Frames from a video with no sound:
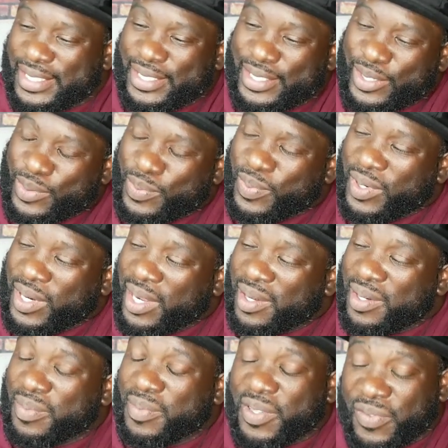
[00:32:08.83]
No
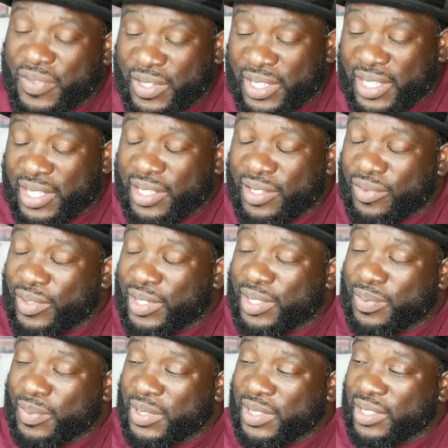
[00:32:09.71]
problem. If you need to
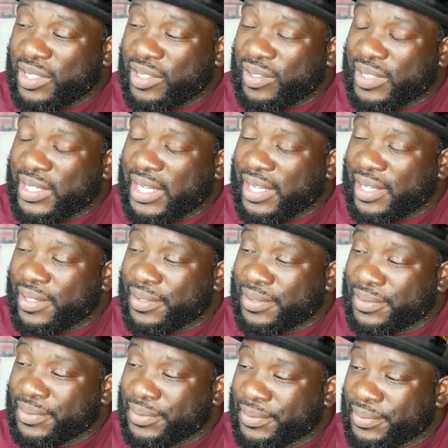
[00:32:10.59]
reach me, you know
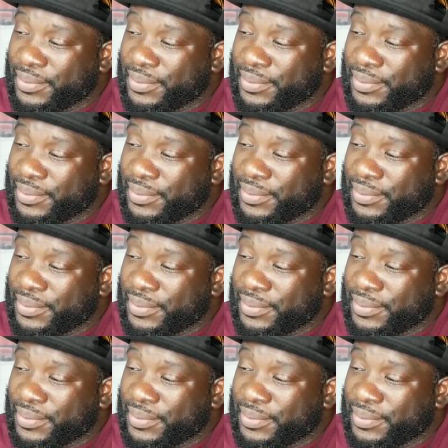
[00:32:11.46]
how.